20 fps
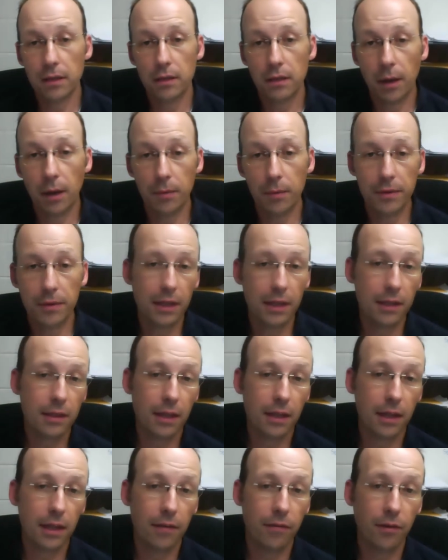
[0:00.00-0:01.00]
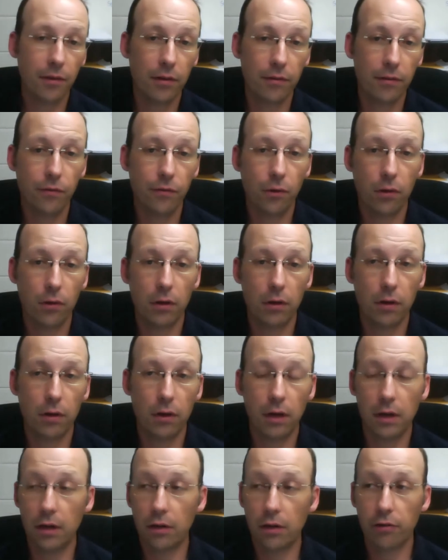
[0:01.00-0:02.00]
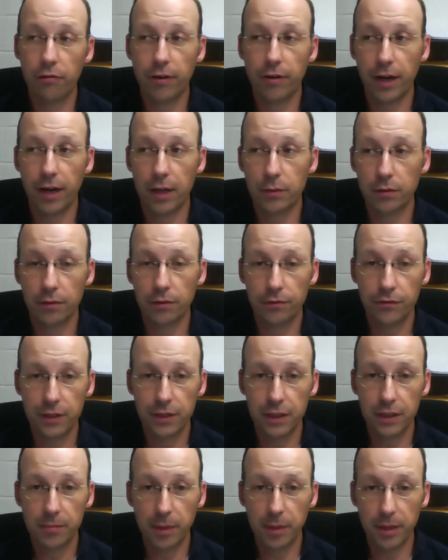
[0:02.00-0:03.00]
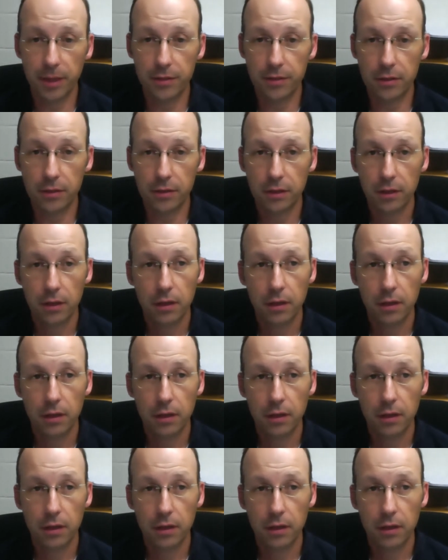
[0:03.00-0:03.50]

I would think that even for an undergraduate physics major,